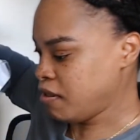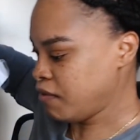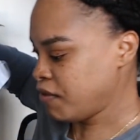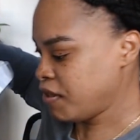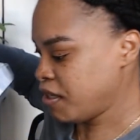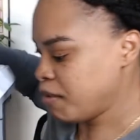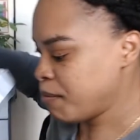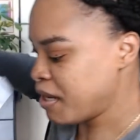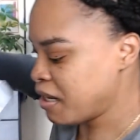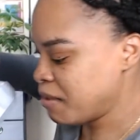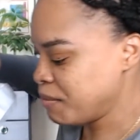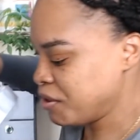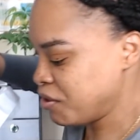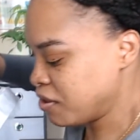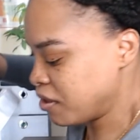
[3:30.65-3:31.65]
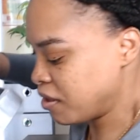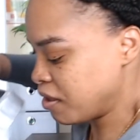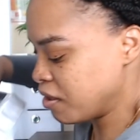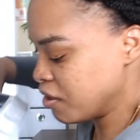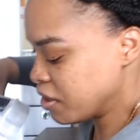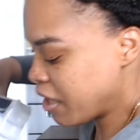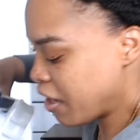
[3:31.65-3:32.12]
And then the bottom is just another
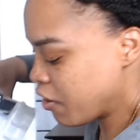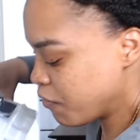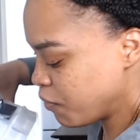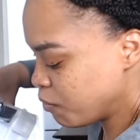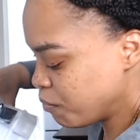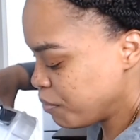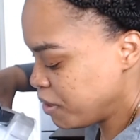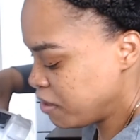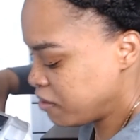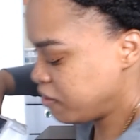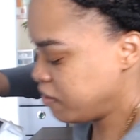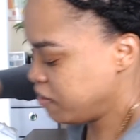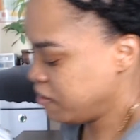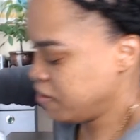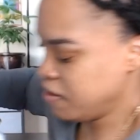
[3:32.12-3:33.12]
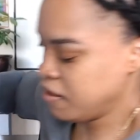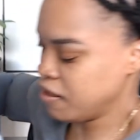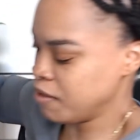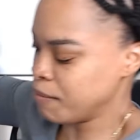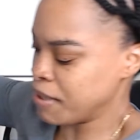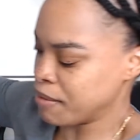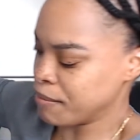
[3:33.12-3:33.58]
styrofoam piece in the
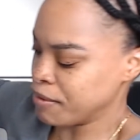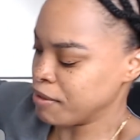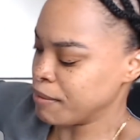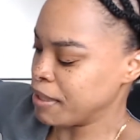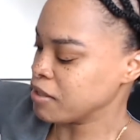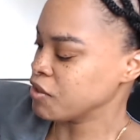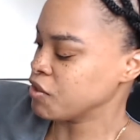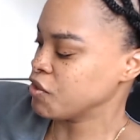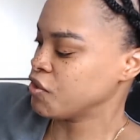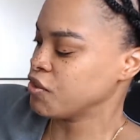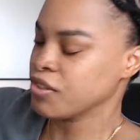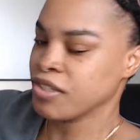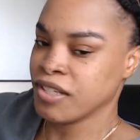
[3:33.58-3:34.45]
bottom of the box.